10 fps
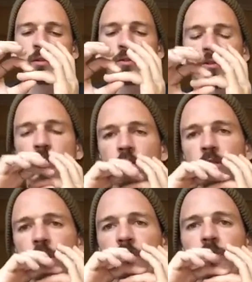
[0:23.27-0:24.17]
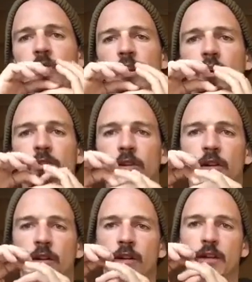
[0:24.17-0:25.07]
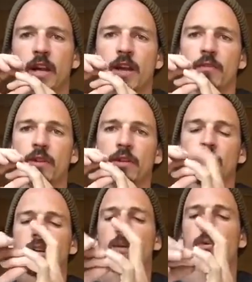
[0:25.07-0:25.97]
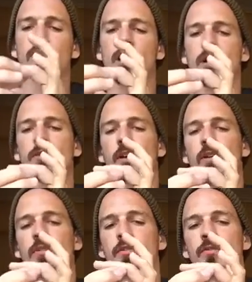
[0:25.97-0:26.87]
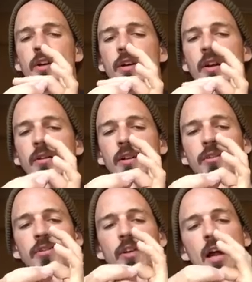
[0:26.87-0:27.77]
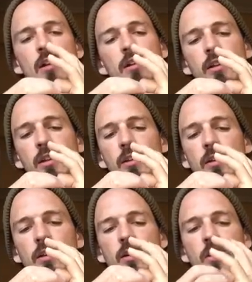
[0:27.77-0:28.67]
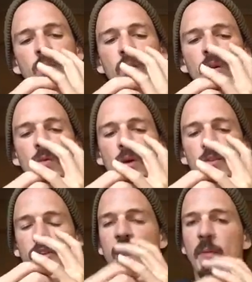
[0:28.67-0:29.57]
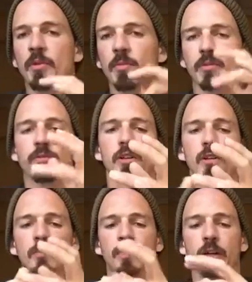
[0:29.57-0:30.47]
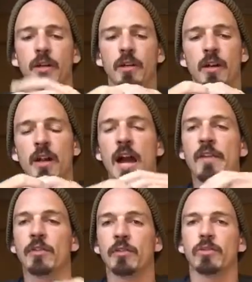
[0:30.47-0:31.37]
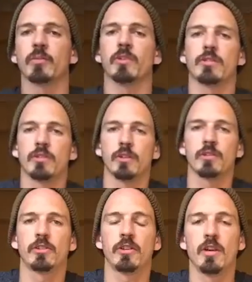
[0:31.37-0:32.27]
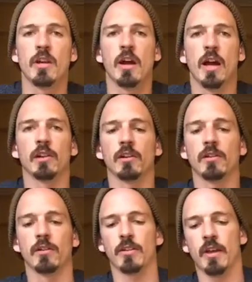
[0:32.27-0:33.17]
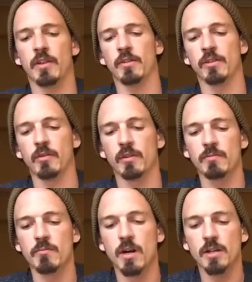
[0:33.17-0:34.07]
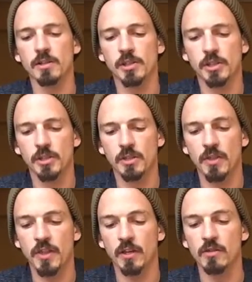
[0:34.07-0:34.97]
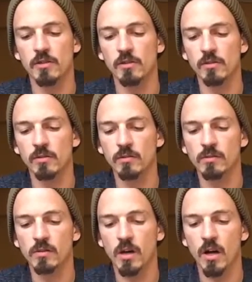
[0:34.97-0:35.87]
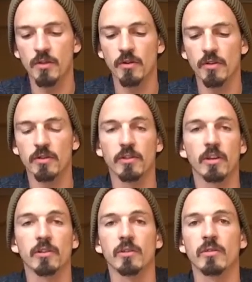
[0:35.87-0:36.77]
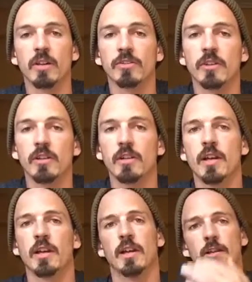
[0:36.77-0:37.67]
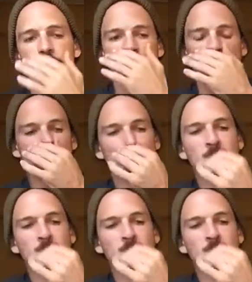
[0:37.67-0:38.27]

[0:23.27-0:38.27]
considered going to a doctor and having an MRI done to find out exactly what it was that happened to my finger, but after doing some research, I learned that there's not really much that they can do other than tell you to rest it. And